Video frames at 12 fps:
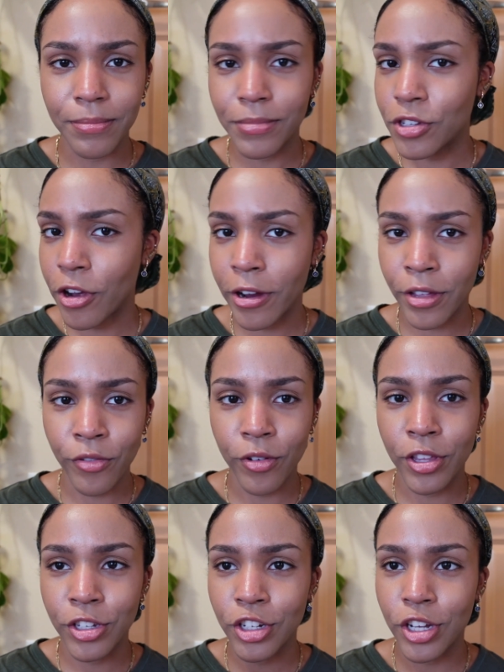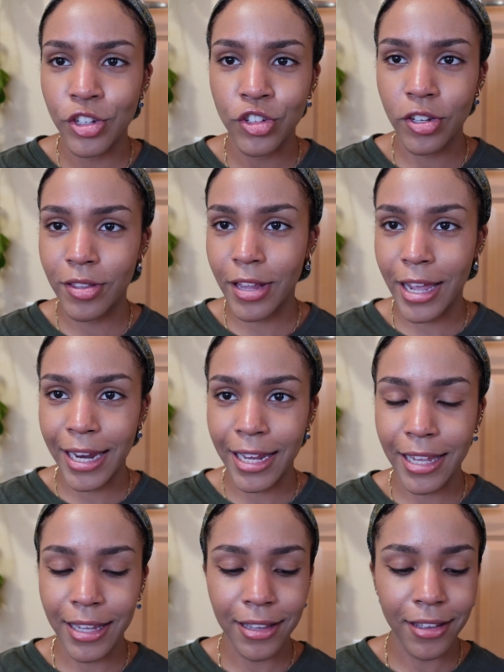Sorry for the change in
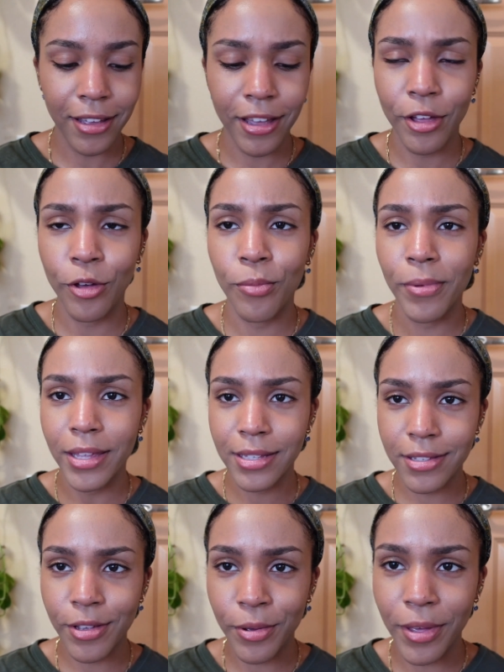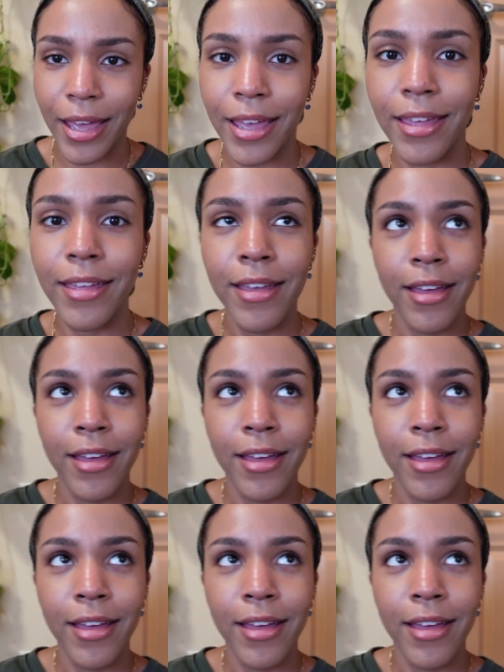lighting. I hope it's okay.